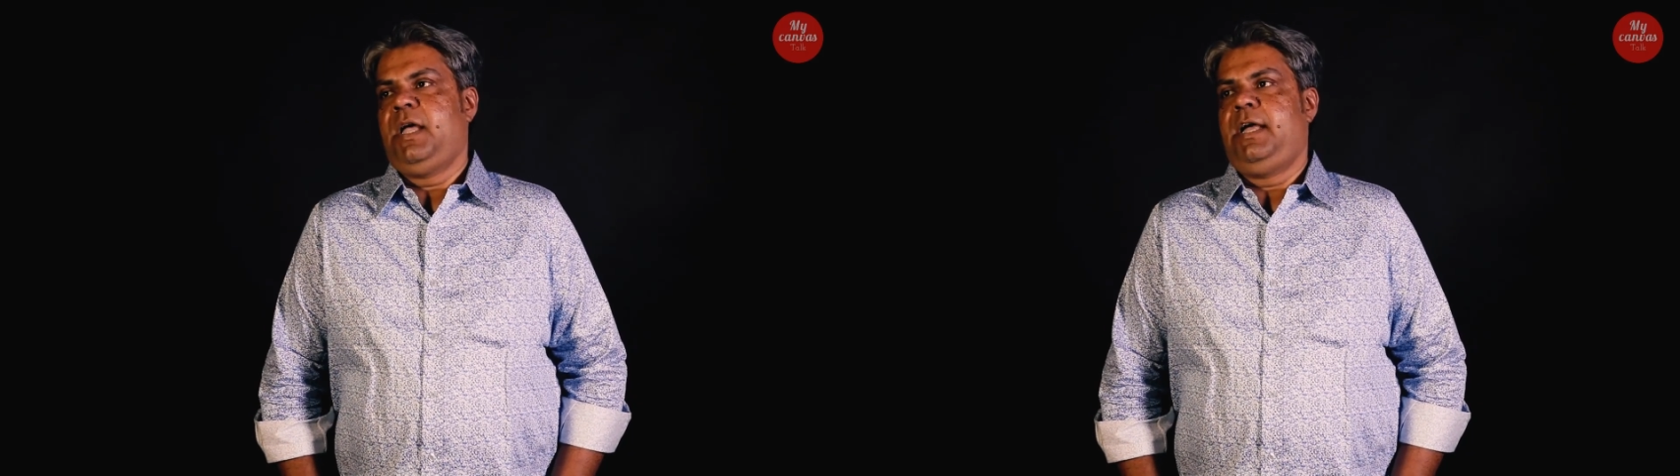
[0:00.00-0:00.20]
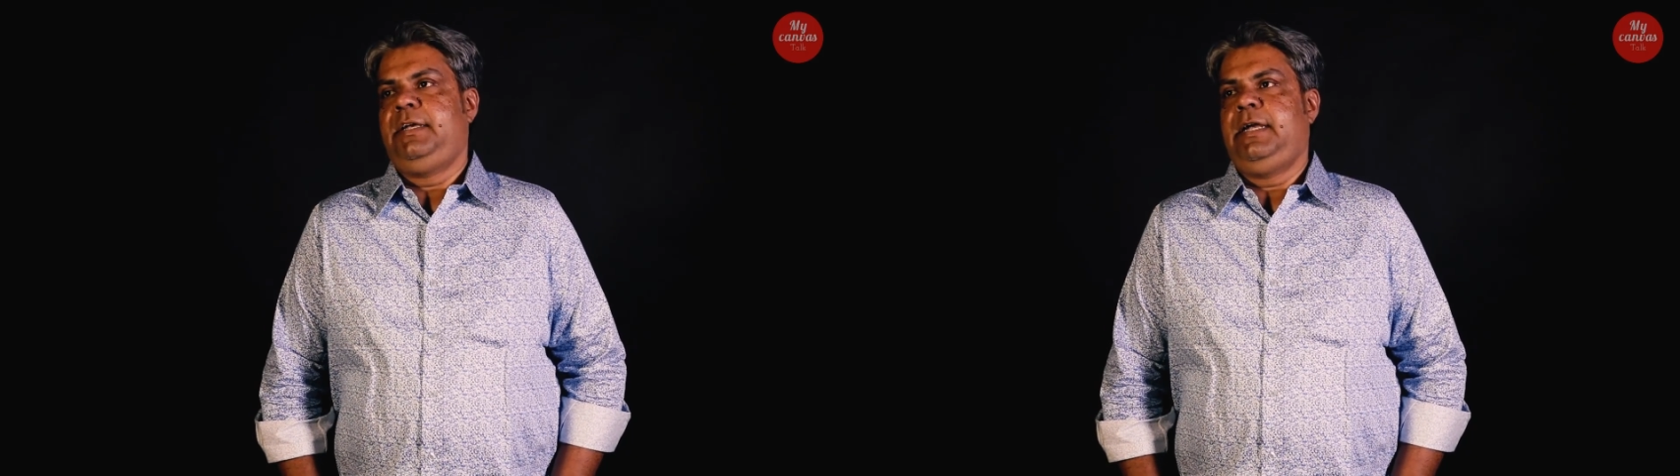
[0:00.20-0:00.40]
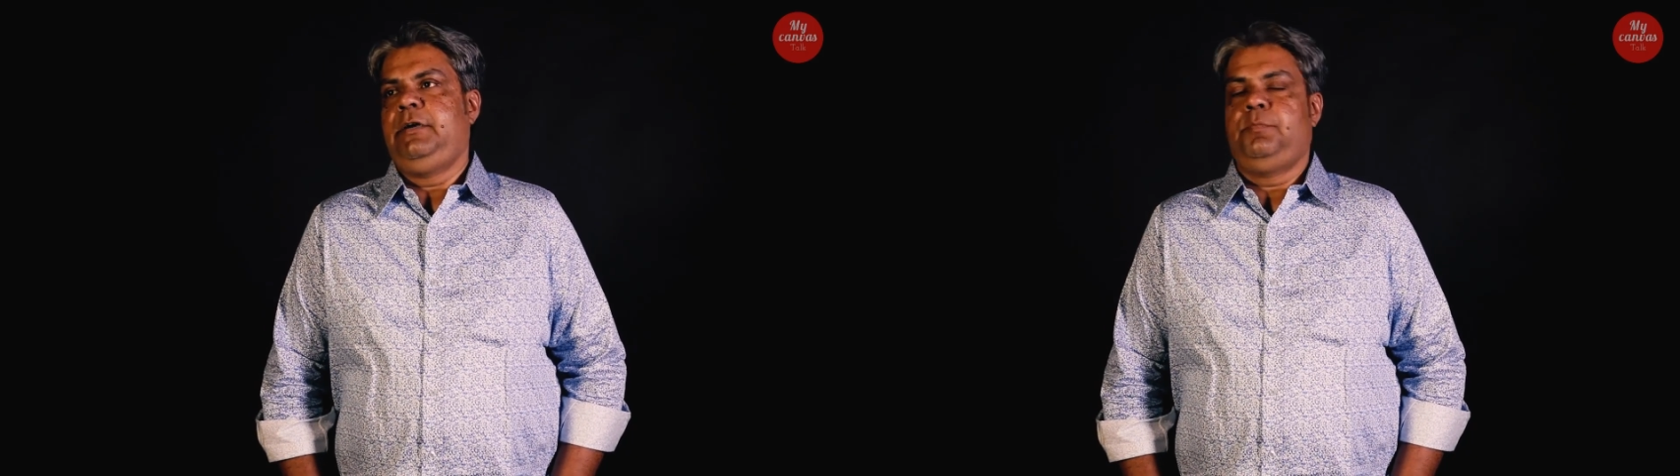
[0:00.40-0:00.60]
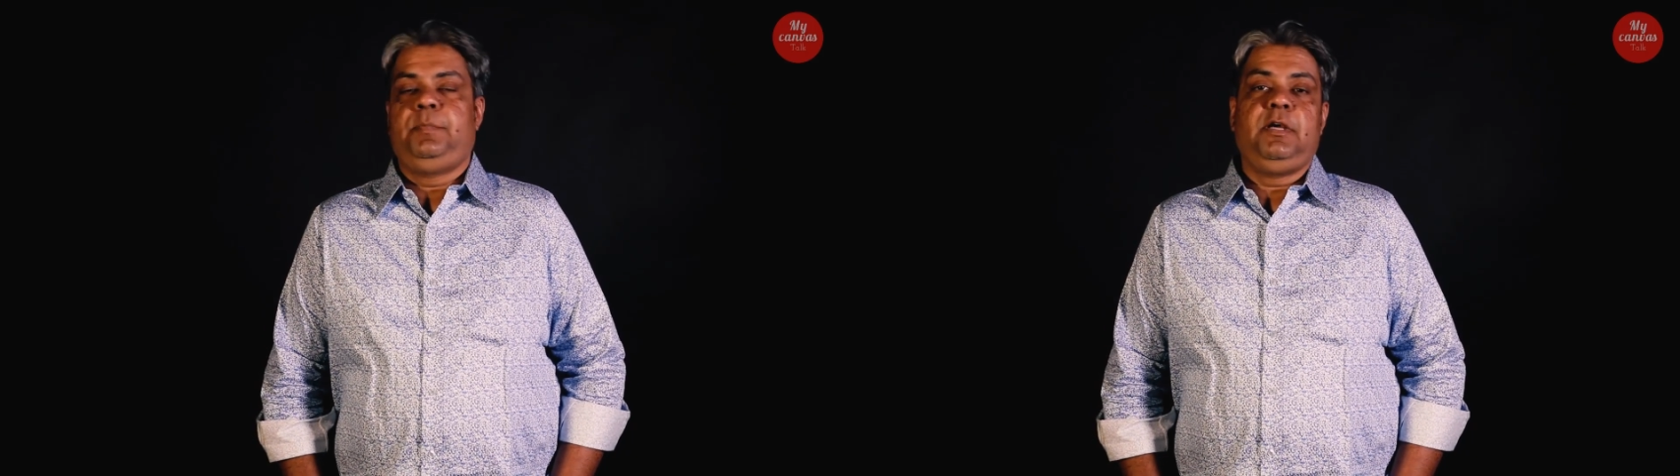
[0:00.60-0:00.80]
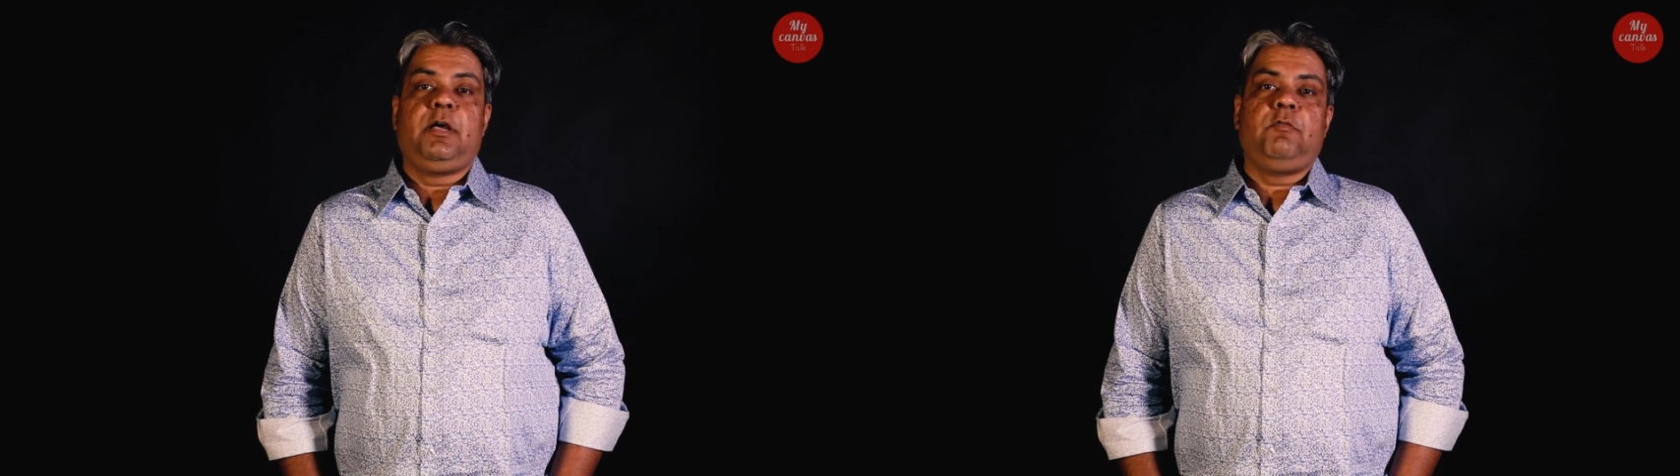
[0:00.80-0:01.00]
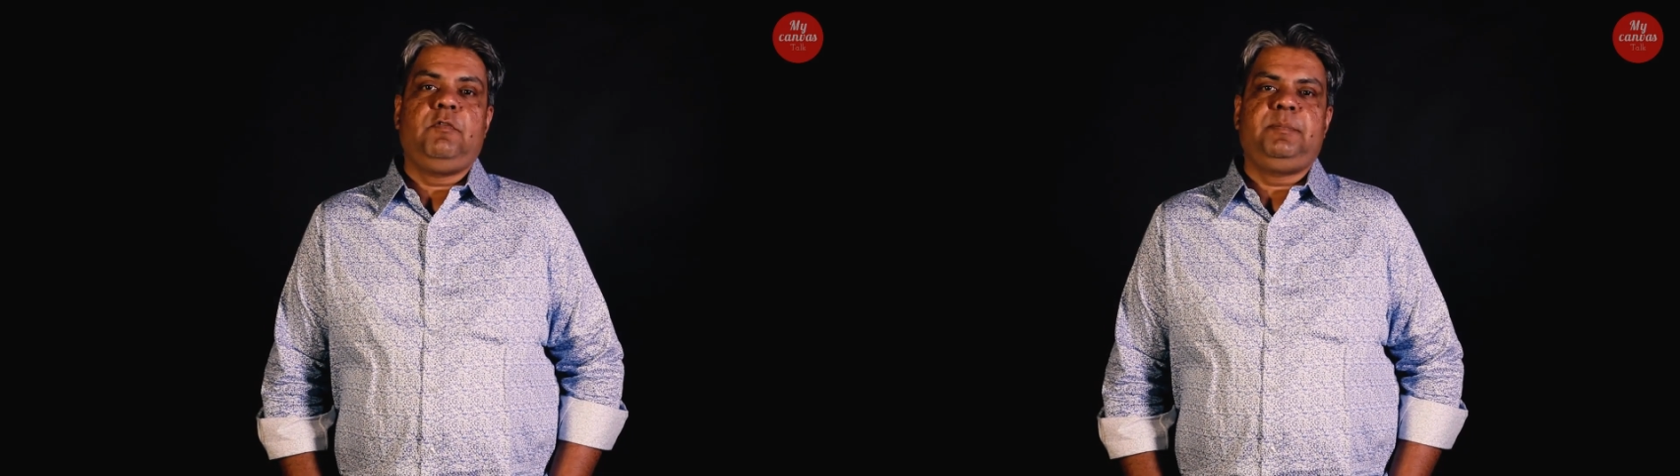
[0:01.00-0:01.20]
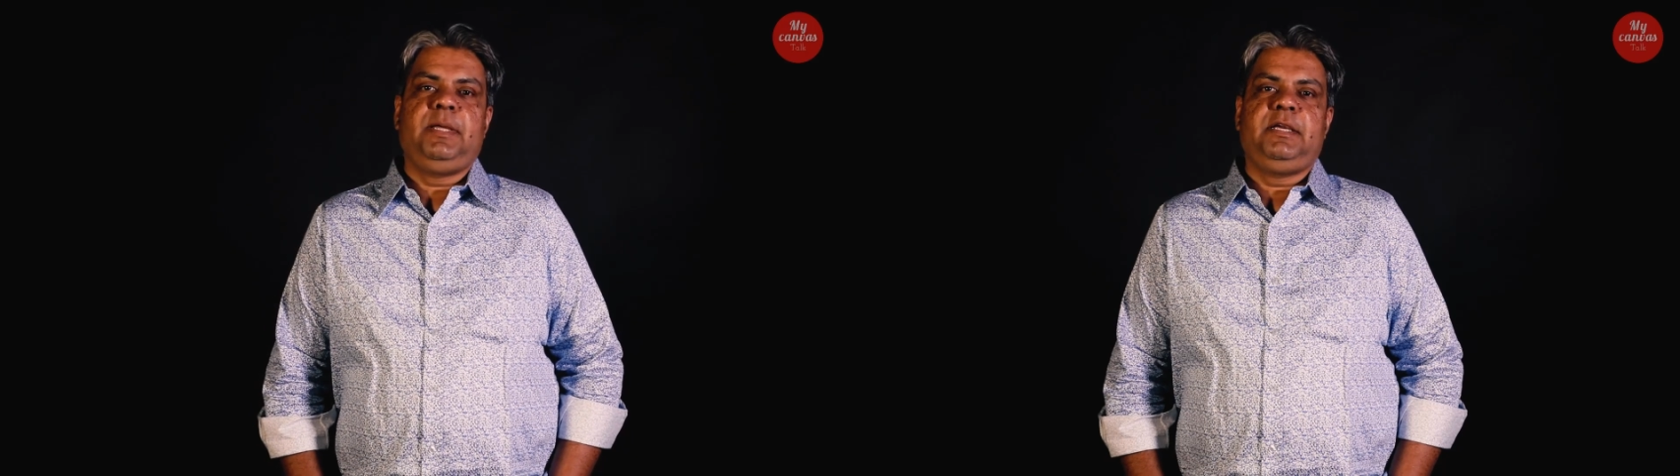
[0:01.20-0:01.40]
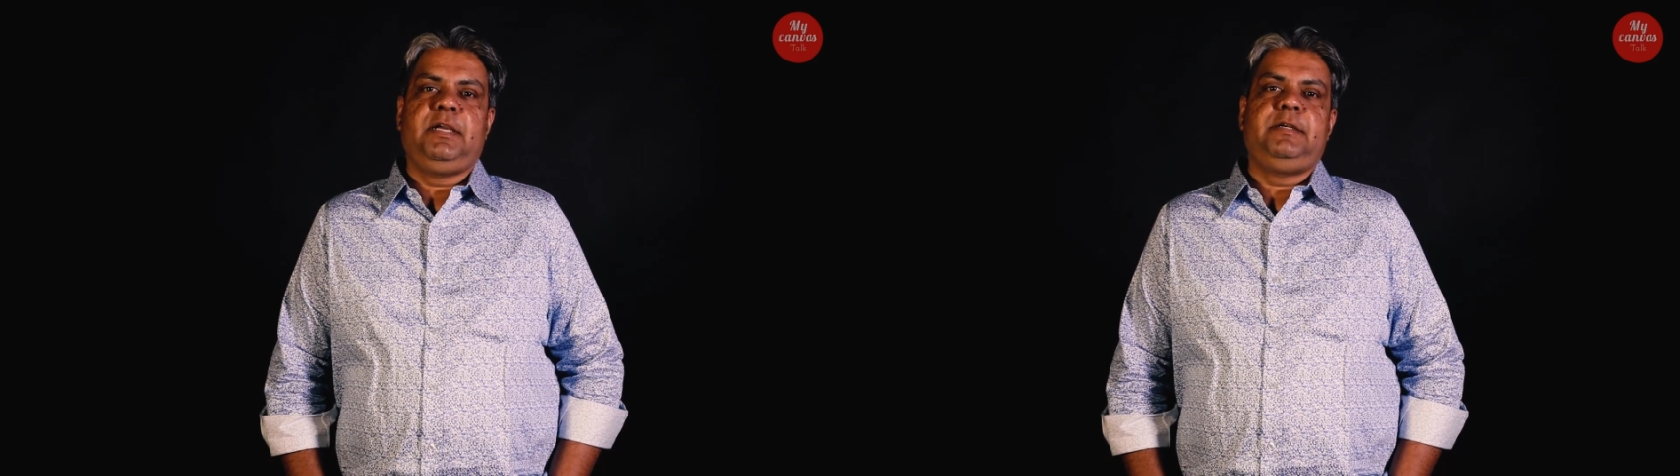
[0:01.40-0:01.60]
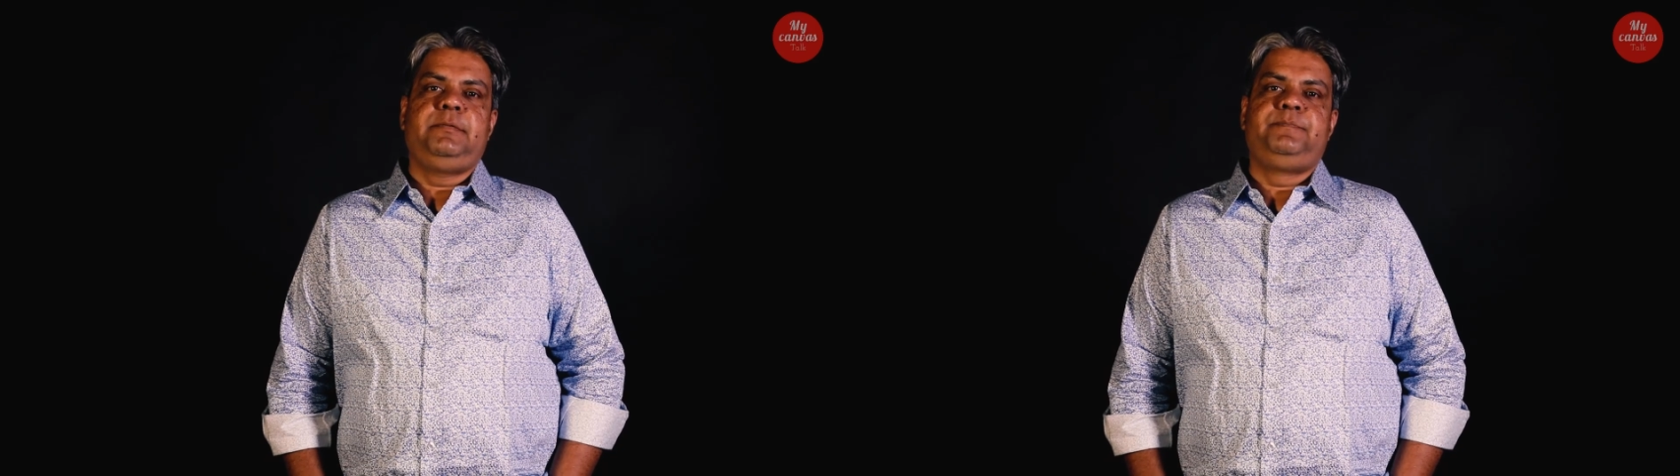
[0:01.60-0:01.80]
I tend to play around with my kid.